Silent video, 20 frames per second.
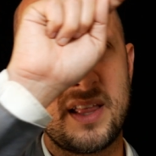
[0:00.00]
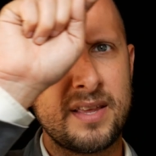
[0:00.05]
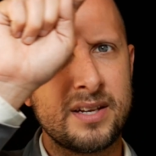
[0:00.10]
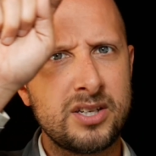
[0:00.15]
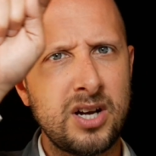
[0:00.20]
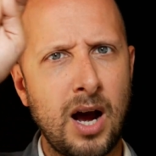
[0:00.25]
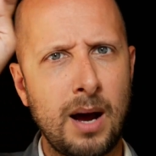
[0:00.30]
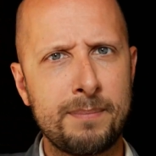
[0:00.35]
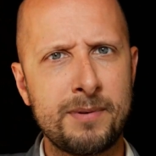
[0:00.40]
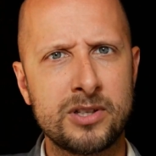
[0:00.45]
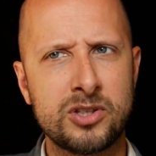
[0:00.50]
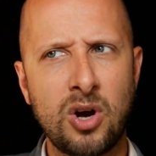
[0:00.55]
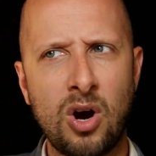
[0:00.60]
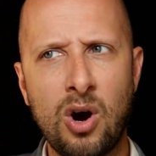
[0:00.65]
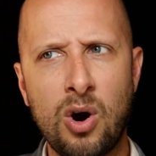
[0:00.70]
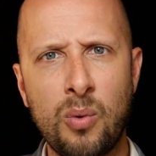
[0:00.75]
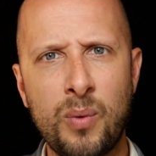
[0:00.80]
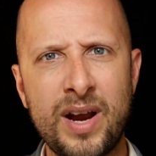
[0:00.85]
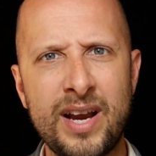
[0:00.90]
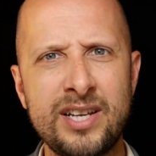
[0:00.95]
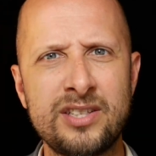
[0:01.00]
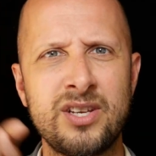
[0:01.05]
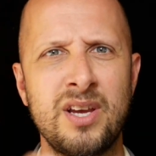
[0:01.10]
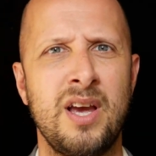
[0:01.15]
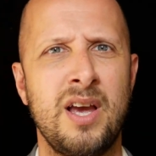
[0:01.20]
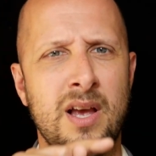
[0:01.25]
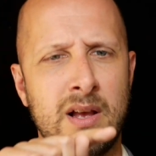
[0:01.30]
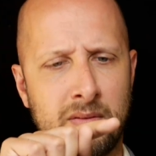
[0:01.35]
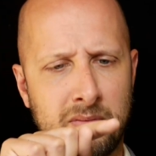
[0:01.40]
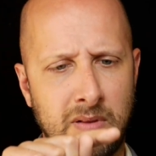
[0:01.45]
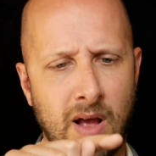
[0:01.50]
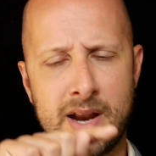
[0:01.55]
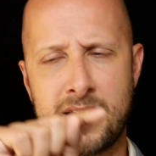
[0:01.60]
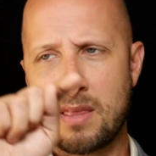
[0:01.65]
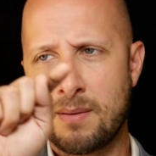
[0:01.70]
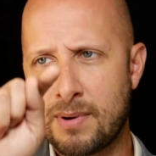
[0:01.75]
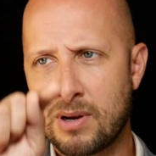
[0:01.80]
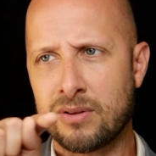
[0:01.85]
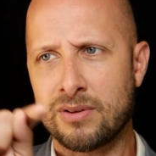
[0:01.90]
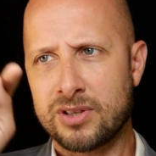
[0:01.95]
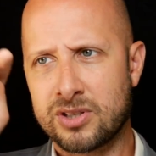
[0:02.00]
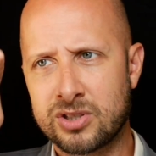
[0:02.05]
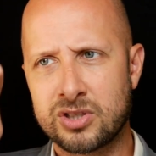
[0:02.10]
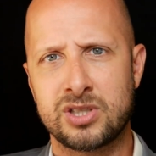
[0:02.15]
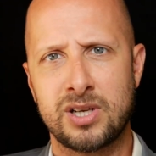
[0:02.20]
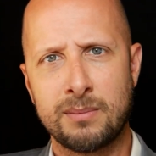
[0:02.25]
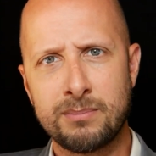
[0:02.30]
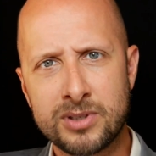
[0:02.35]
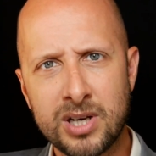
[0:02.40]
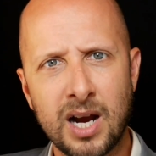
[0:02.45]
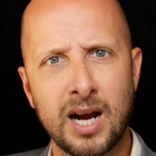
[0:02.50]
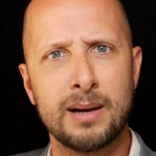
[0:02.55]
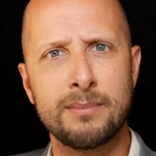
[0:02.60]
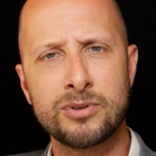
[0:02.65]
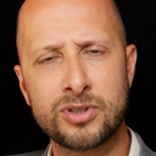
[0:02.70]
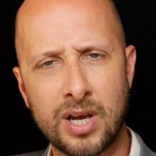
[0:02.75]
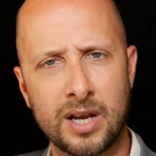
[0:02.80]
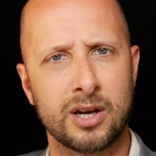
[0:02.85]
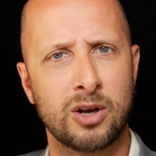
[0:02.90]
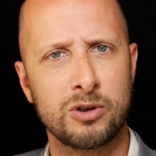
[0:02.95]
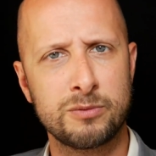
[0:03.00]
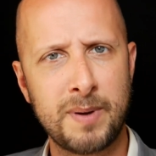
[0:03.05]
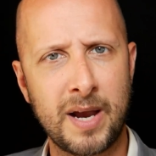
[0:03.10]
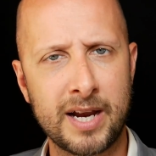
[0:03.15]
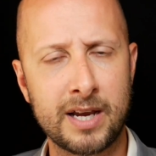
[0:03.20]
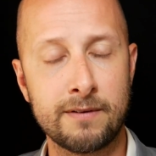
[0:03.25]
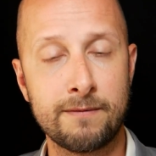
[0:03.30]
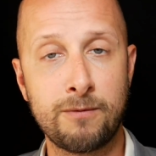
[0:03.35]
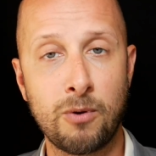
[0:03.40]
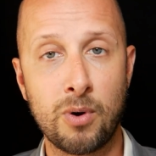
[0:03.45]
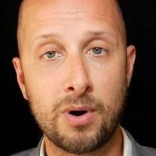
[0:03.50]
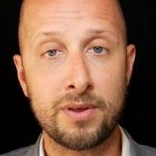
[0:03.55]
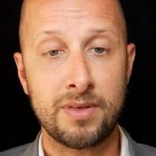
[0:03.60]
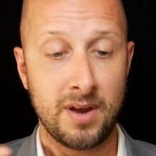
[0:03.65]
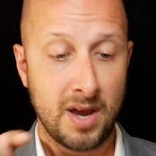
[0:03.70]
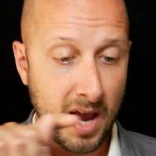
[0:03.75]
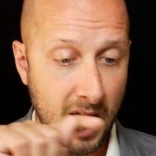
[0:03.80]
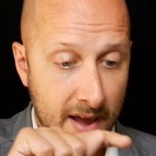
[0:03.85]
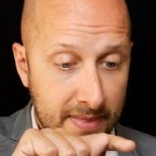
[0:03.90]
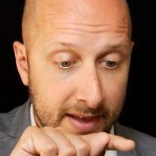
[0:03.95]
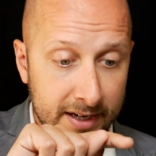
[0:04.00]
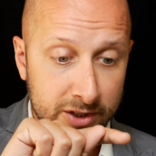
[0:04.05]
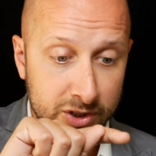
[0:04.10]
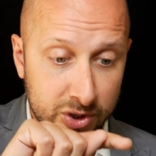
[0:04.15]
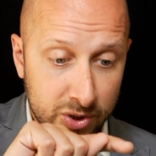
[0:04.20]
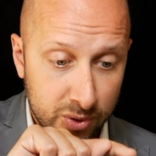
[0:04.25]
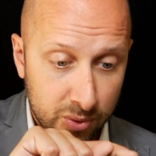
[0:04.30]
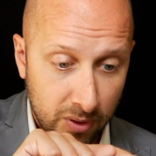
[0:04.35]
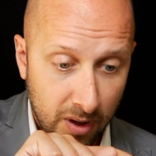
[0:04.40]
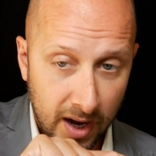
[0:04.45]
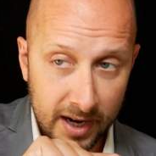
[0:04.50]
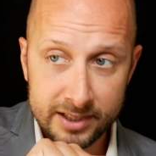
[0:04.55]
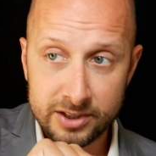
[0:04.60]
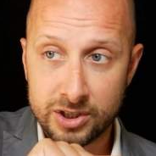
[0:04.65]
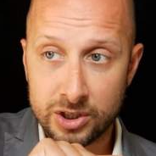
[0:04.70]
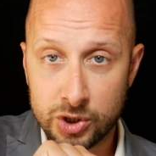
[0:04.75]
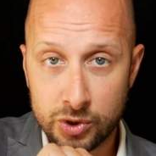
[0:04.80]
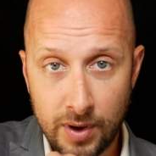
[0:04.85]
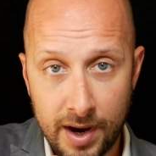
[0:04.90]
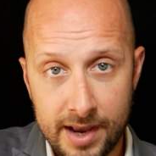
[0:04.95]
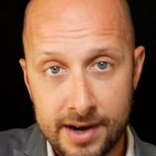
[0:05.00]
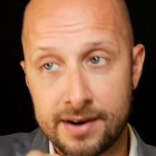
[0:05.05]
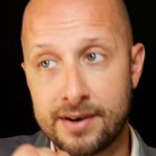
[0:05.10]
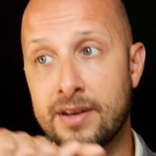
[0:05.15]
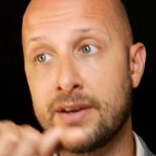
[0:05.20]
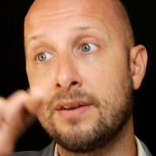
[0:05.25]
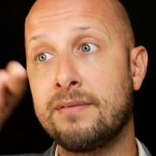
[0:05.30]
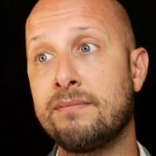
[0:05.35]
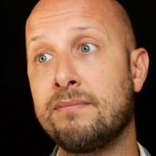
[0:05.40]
at the top that's always, a line in the middle that's sometimes, kind of goes back and forth, and then 2 lines that trend.